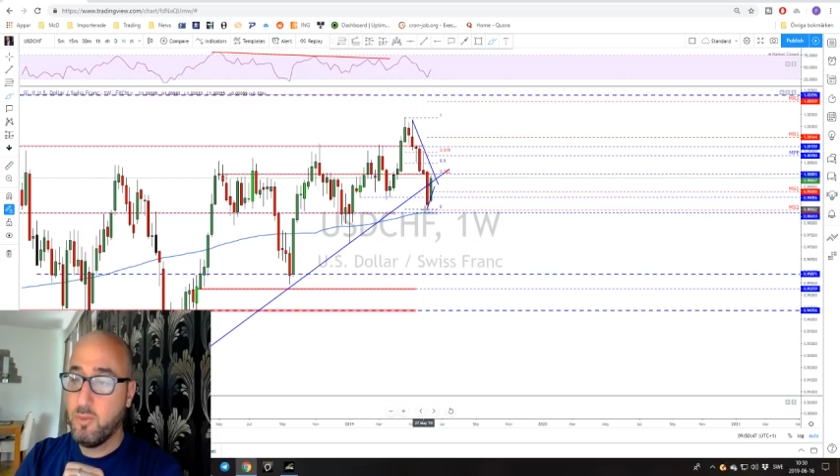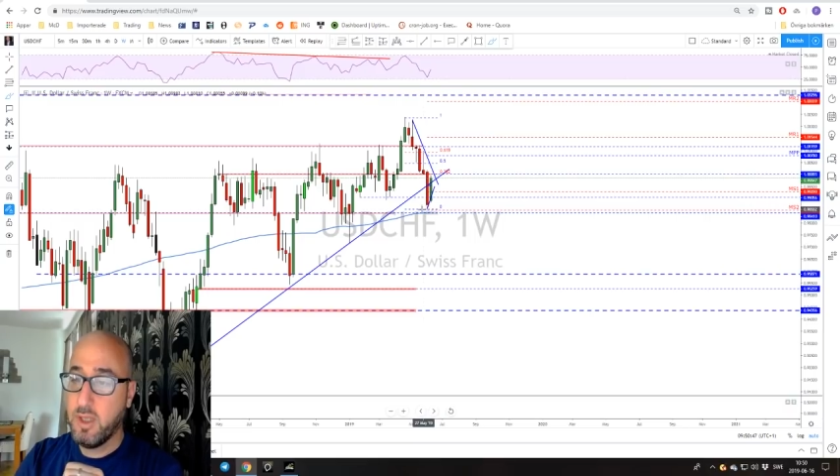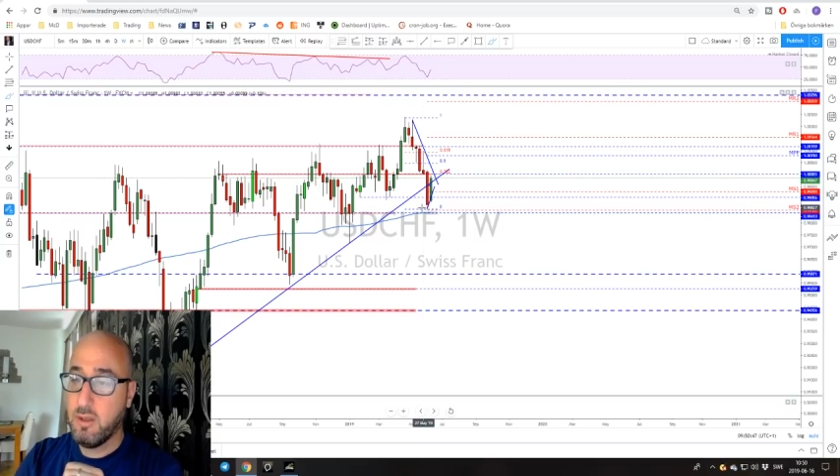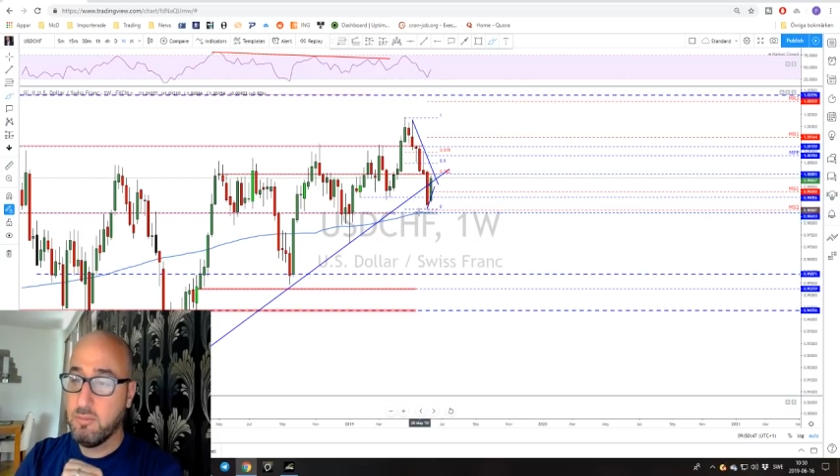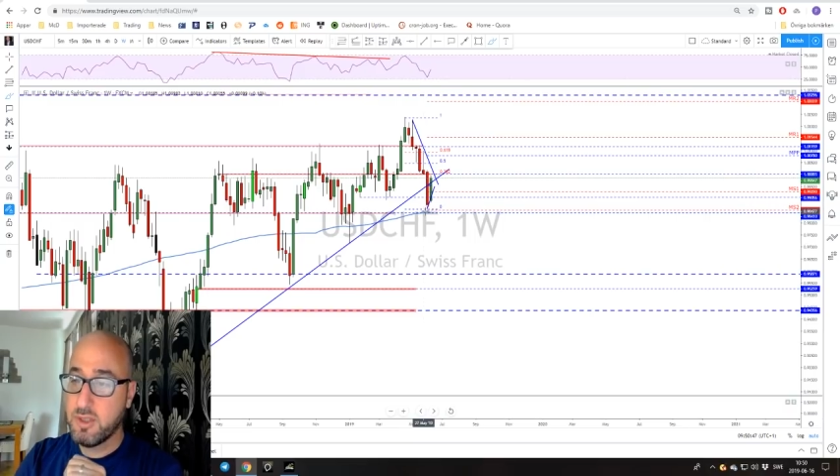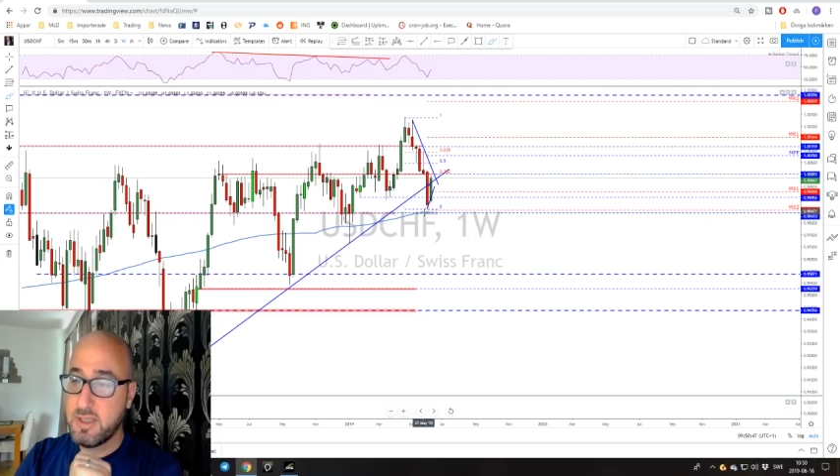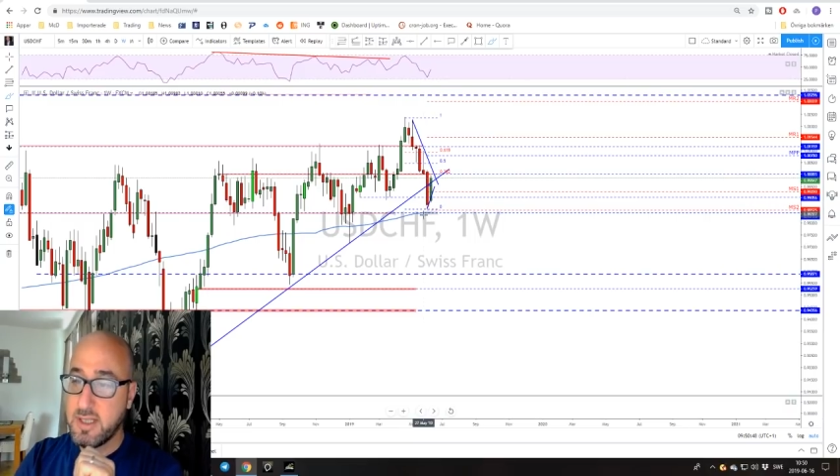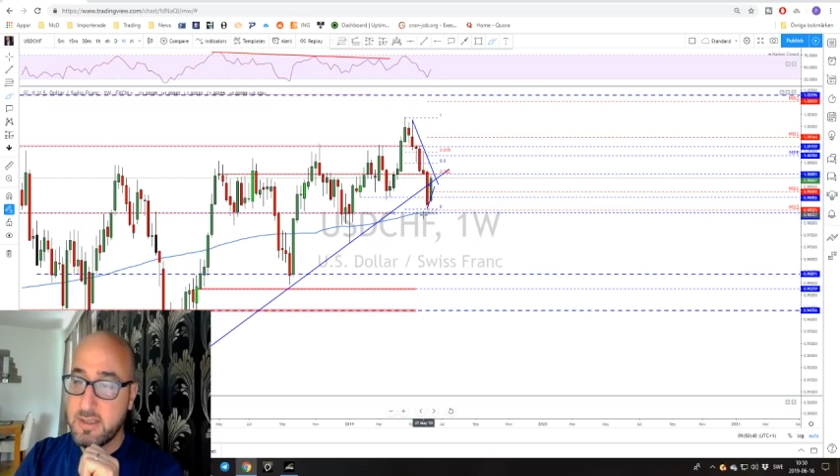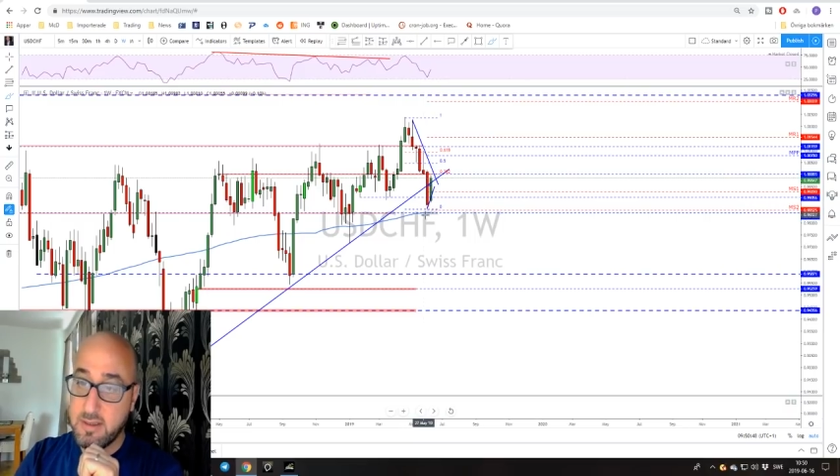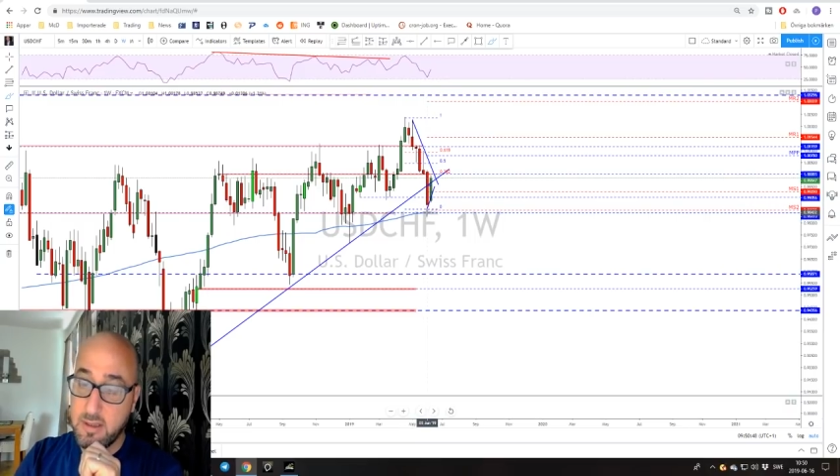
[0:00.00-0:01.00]
We almost
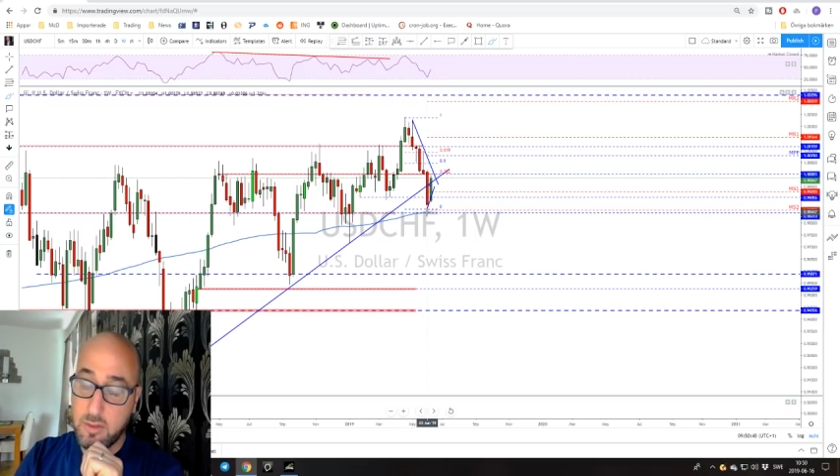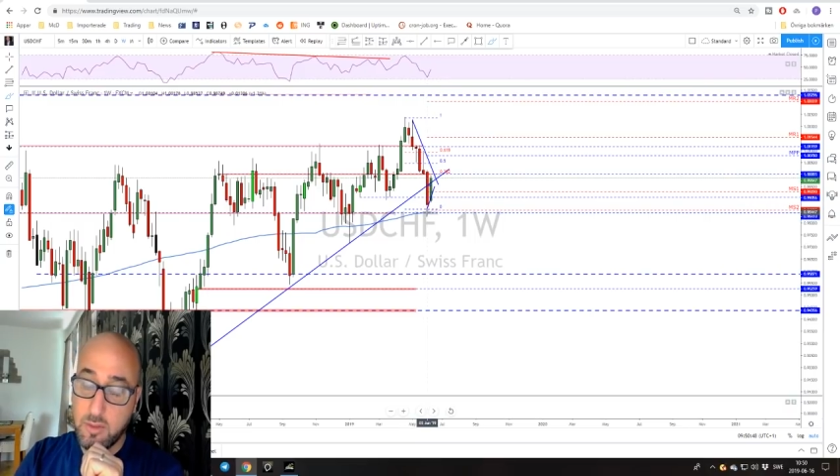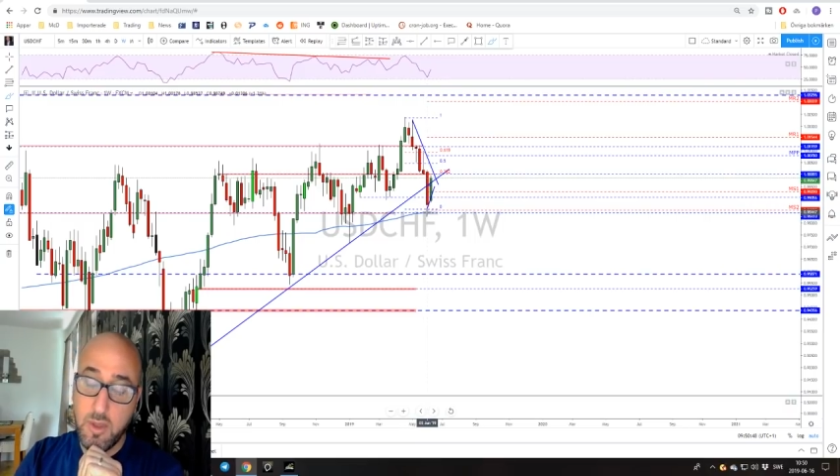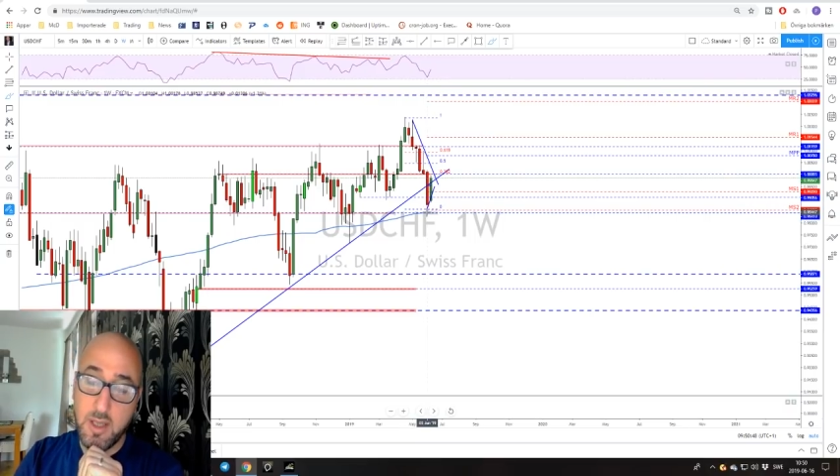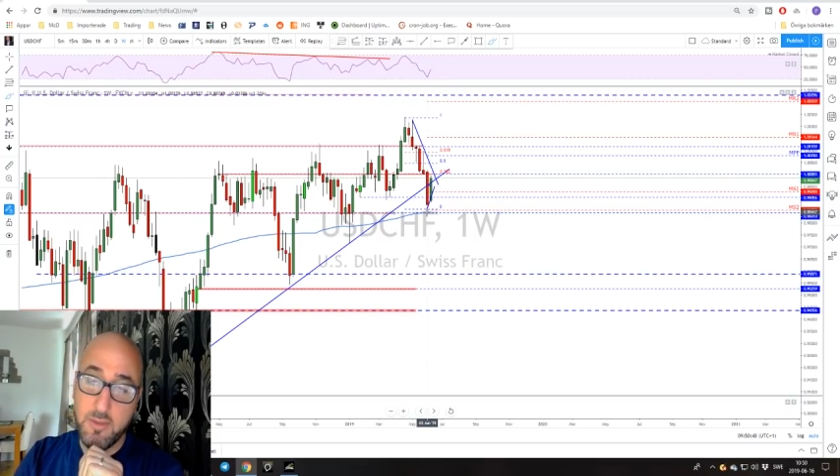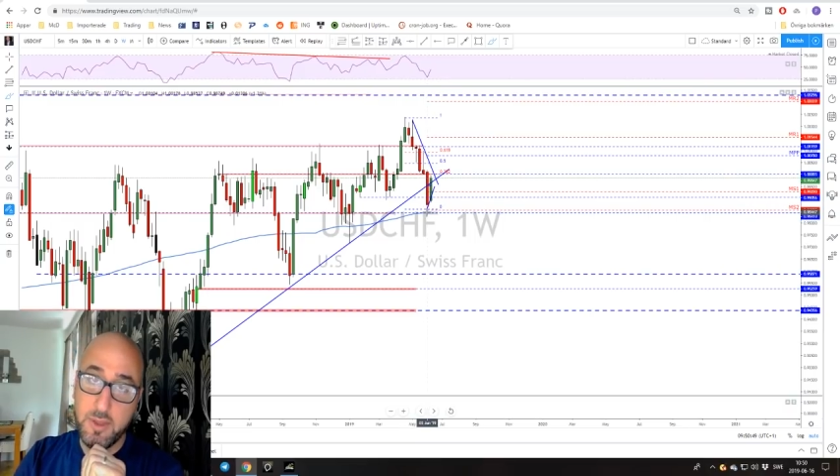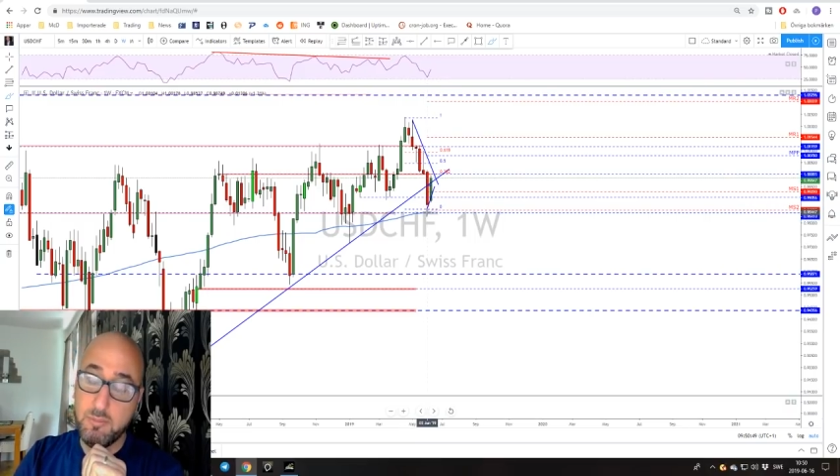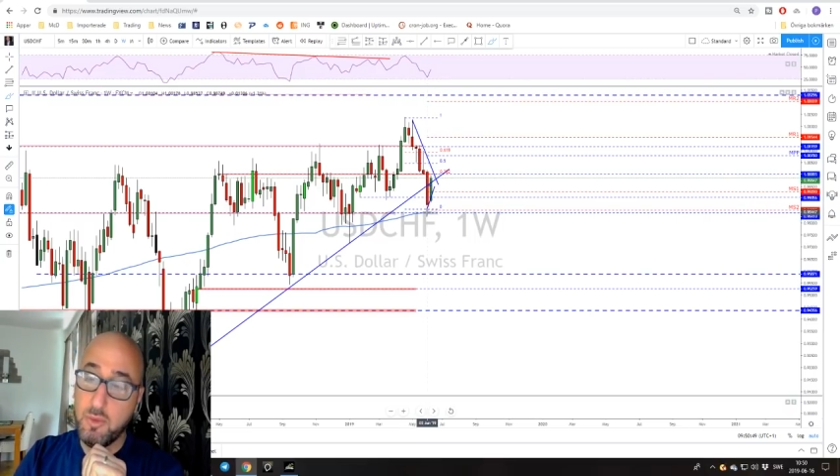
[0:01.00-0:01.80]
tested the 200